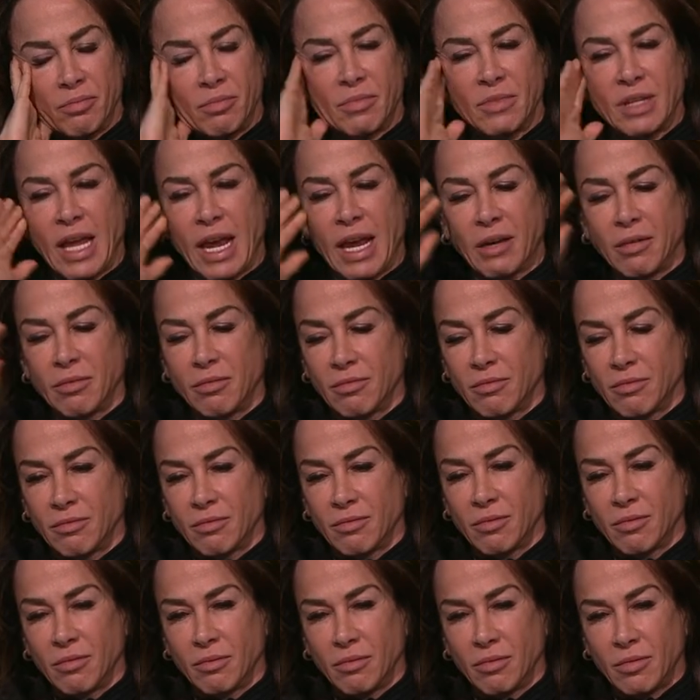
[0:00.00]
That
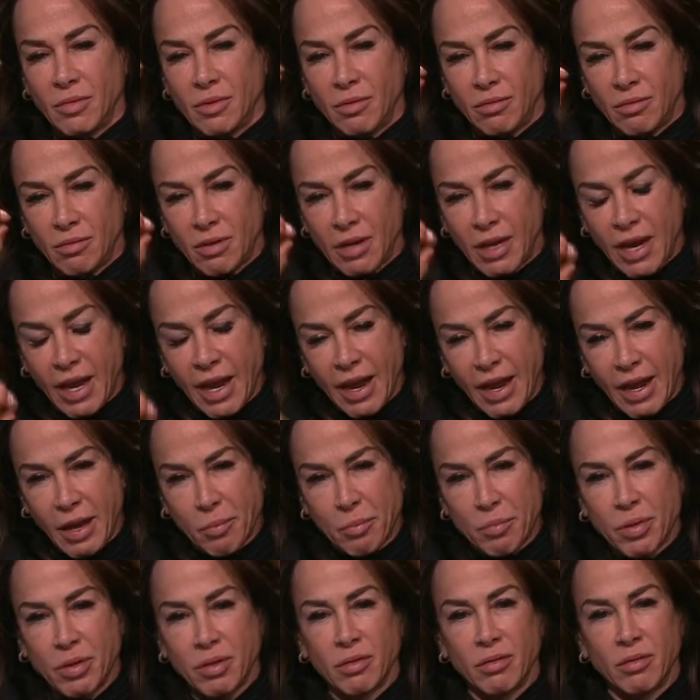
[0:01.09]

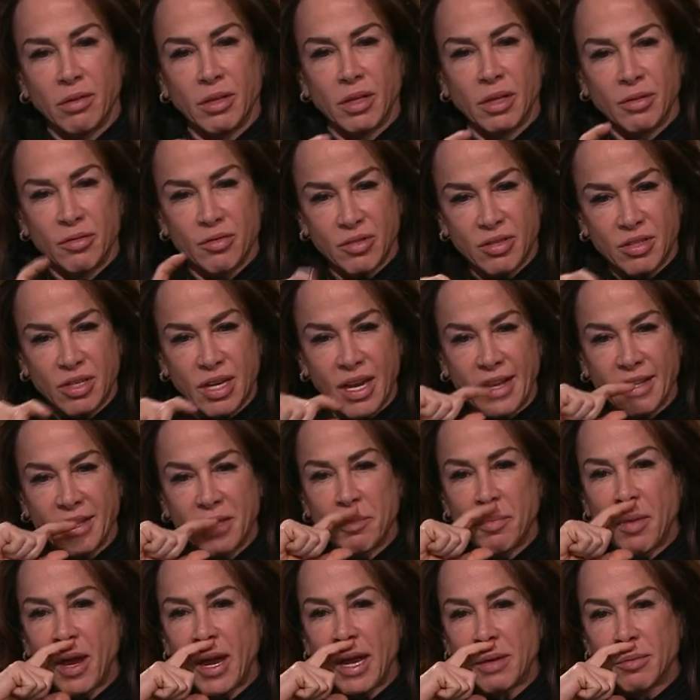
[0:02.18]
app, Understand the
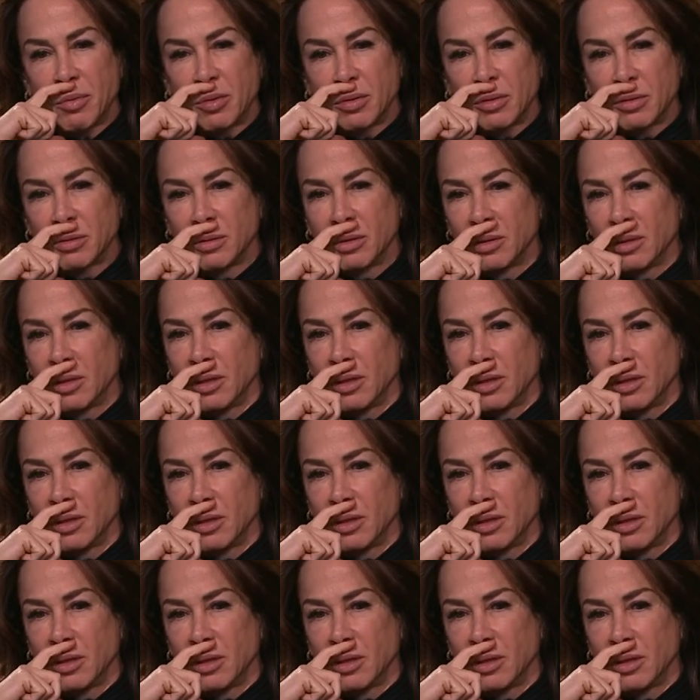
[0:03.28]
Bible,